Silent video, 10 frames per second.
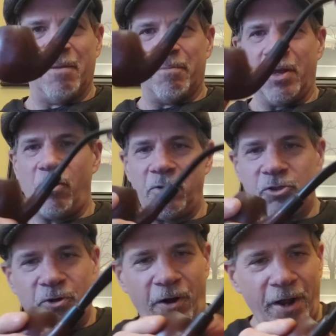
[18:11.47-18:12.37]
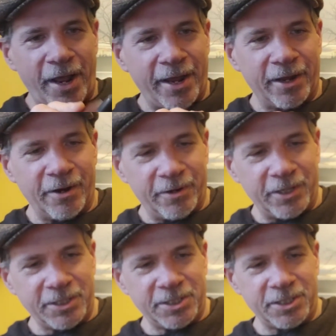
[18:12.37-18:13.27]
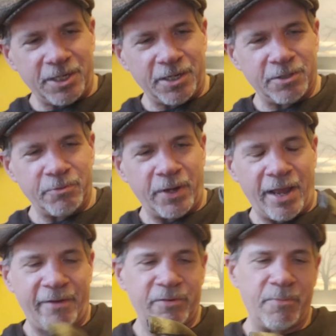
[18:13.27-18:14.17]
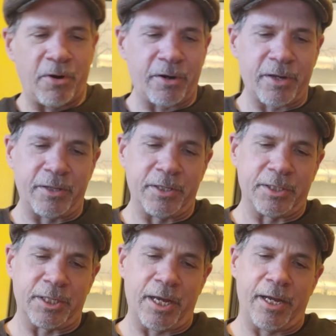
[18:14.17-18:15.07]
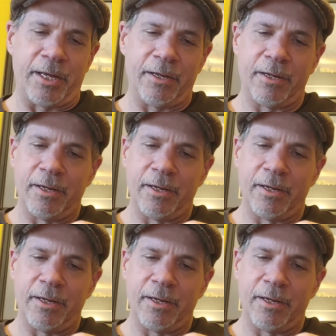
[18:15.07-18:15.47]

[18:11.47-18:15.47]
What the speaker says: big old draw hanger. Let's see. Do we have a mark on this guy?